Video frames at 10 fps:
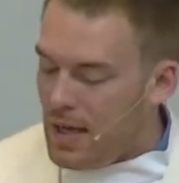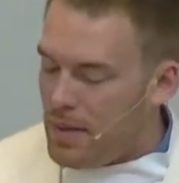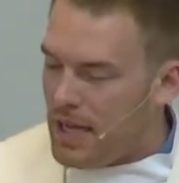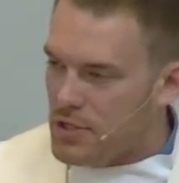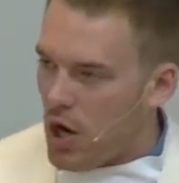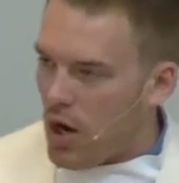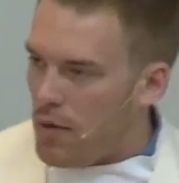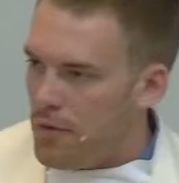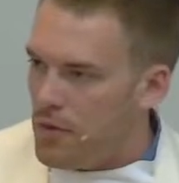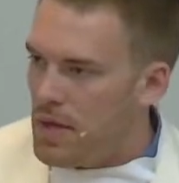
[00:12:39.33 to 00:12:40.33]
because our
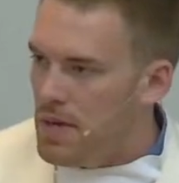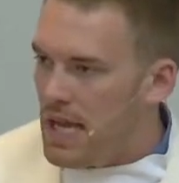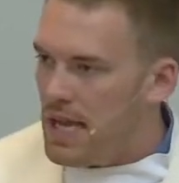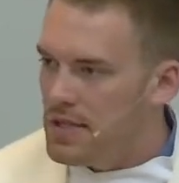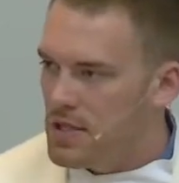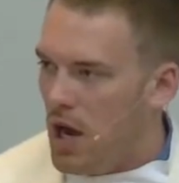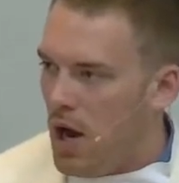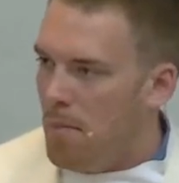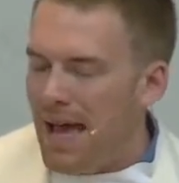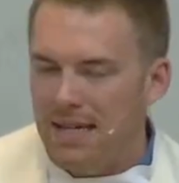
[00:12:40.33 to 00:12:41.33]
earthly needs
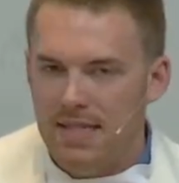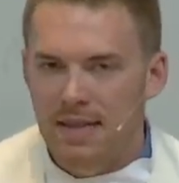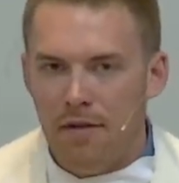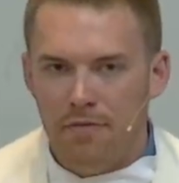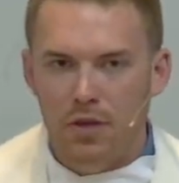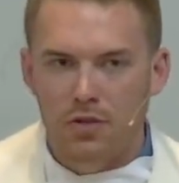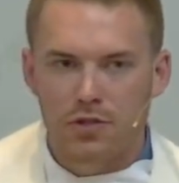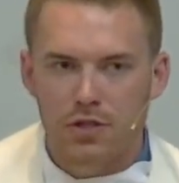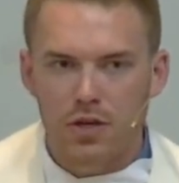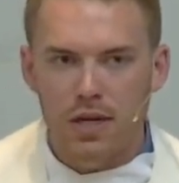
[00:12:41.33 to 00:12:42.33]
are met and that
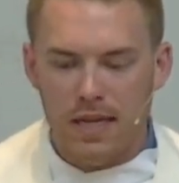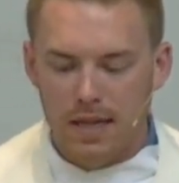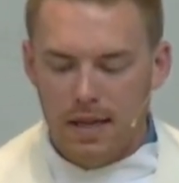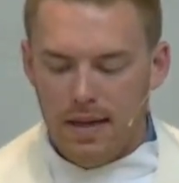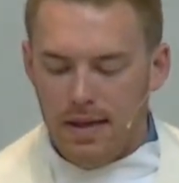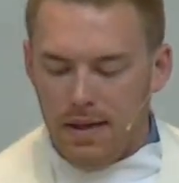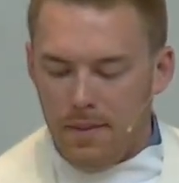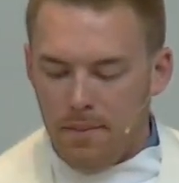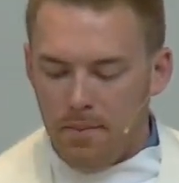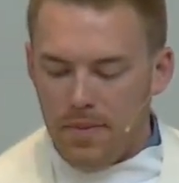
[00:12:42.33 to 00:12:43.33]
feels good.
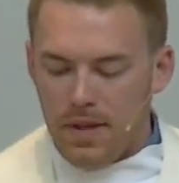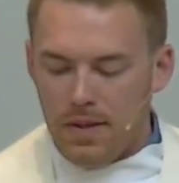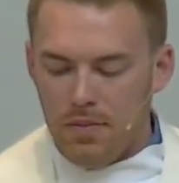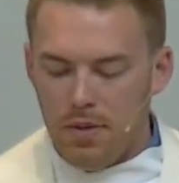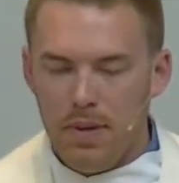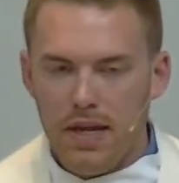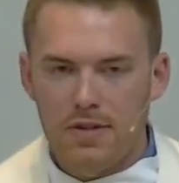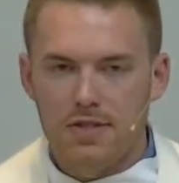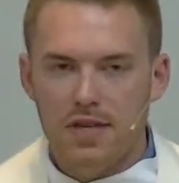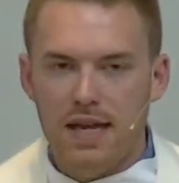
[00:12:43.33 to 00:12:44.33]
But
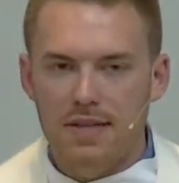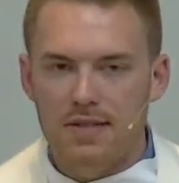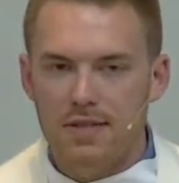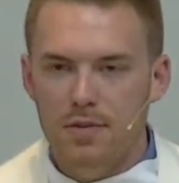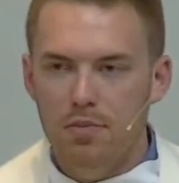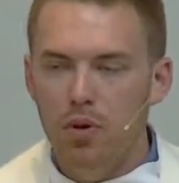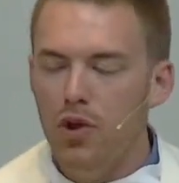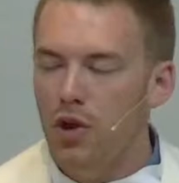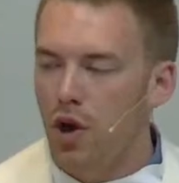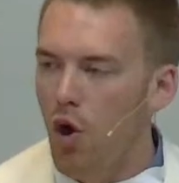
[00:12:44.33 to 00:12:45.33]
Peter says,
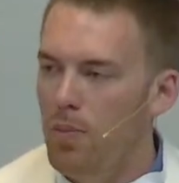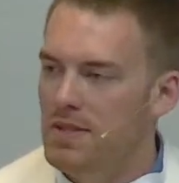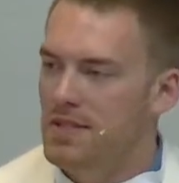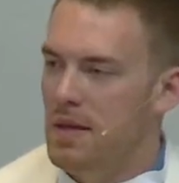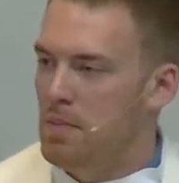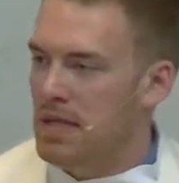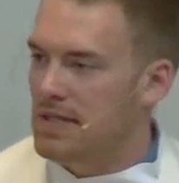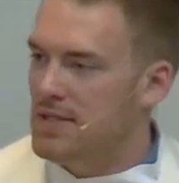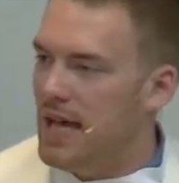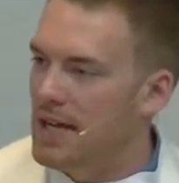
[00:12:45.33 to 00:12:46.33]
put your hope in something
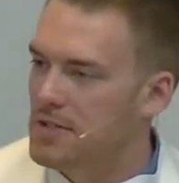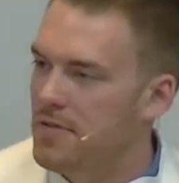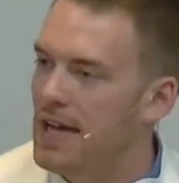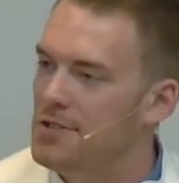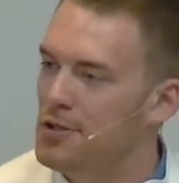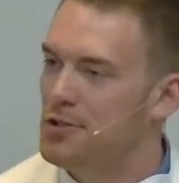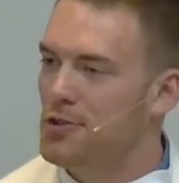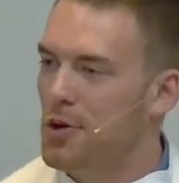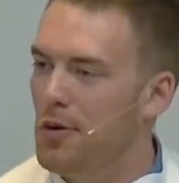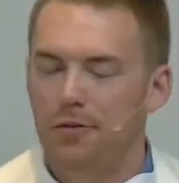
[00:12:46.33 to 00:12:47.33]
that satisfies your
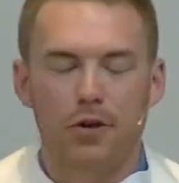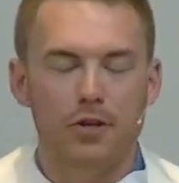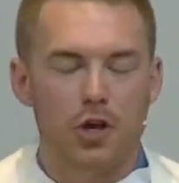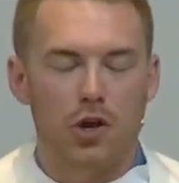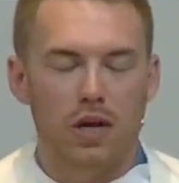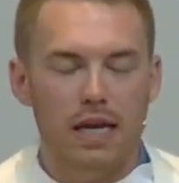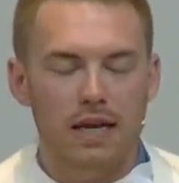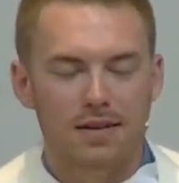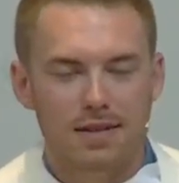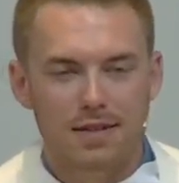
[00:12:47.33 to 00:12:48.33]
soul for
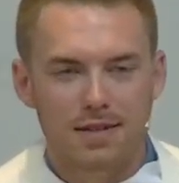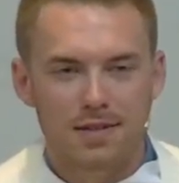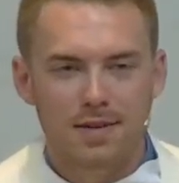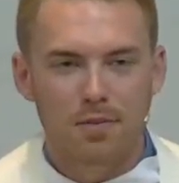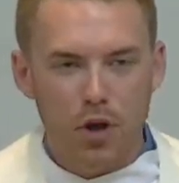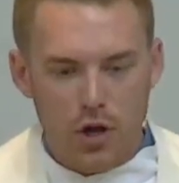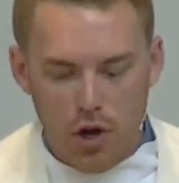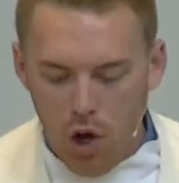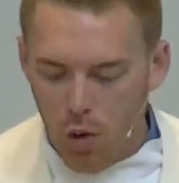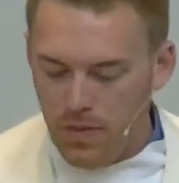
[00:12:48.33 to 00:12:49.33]
eternity. Put
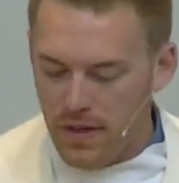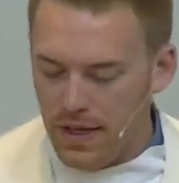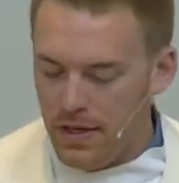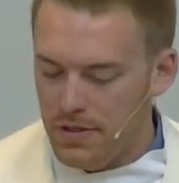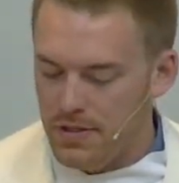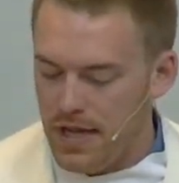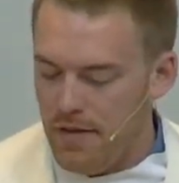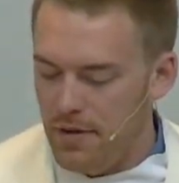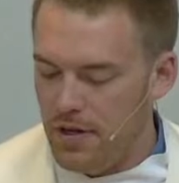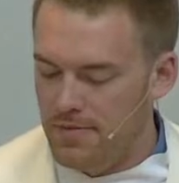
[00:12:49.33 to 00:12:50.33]
your hope in your
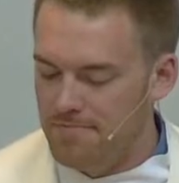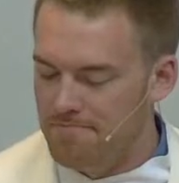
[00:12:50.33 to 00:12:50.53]
Savior.